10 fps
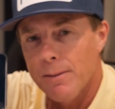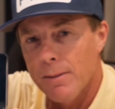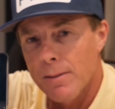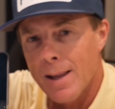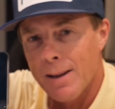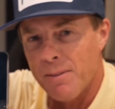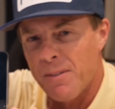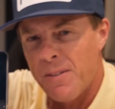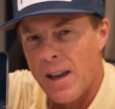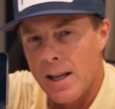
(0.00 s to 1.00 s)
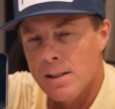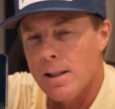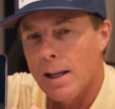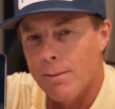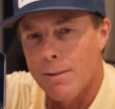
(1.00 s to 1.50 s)
that face
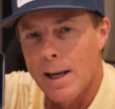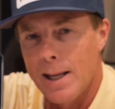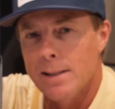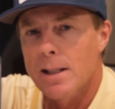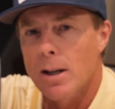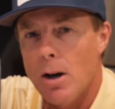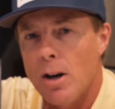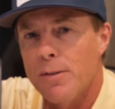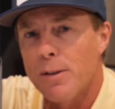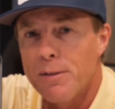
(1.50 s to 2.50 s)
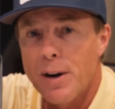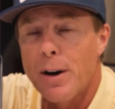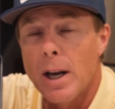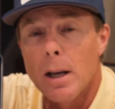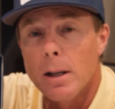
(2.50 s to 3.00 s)
that really is going to offer
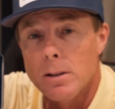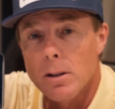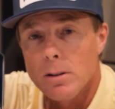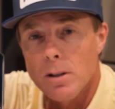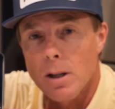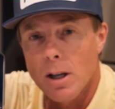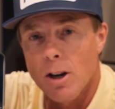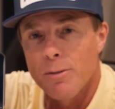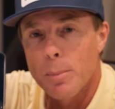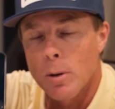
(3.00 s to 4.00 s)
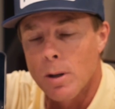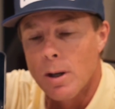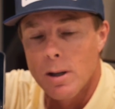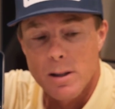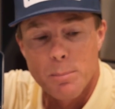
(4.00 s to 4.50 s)
very little to the golf ball.
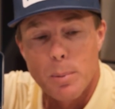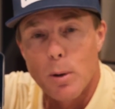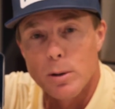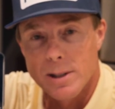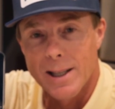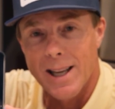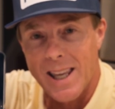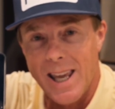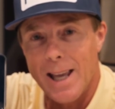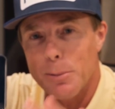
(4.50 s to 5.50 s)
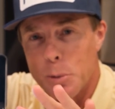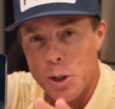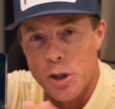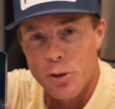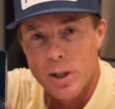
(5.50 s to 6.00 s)
The ball's going to get
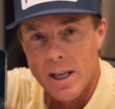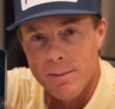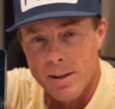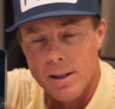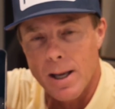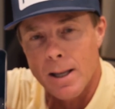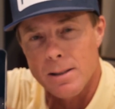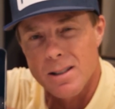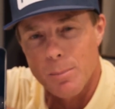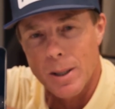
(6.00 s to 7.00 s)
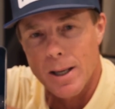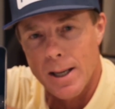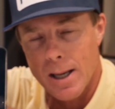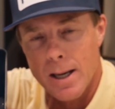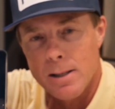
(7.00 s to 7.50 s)
what you give it, and
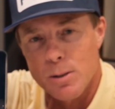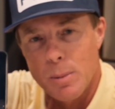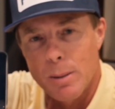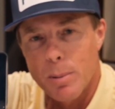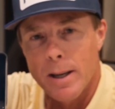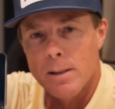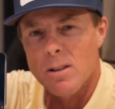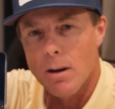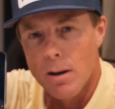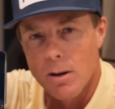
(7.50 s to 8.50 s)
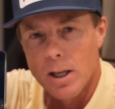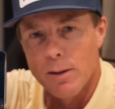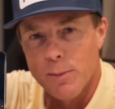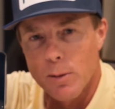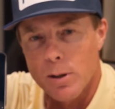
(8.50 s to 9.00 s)
typically higher speed players are
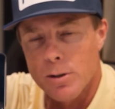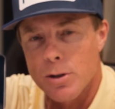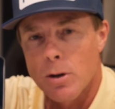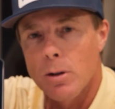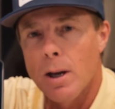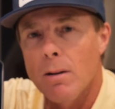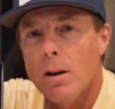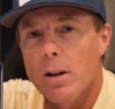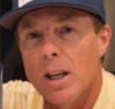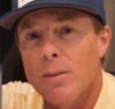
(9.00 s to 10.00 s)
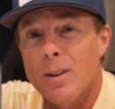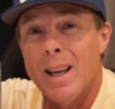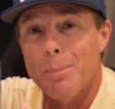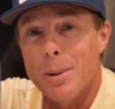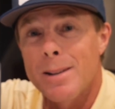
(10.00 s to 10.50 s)
looking for control. They're looking for
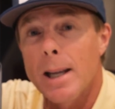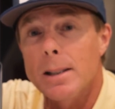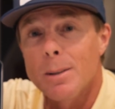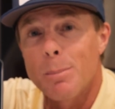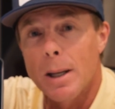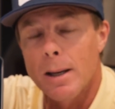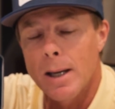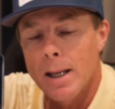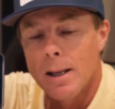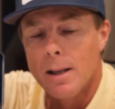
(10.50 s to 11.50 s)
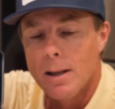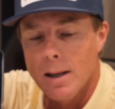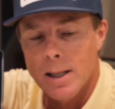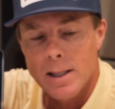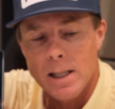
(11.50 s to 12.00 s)
that predictability,
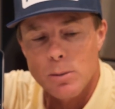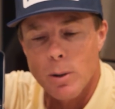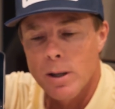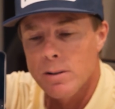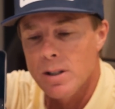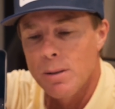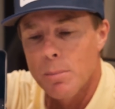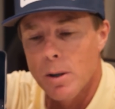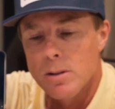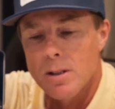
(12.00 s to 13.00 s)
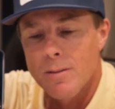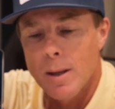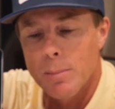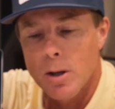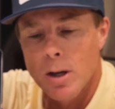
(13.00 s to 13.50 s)
and that's why you'll see most of
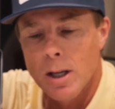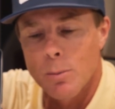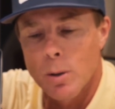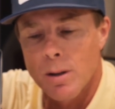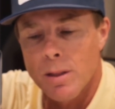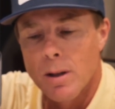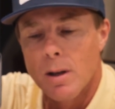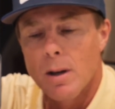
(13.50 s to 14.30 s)
them going with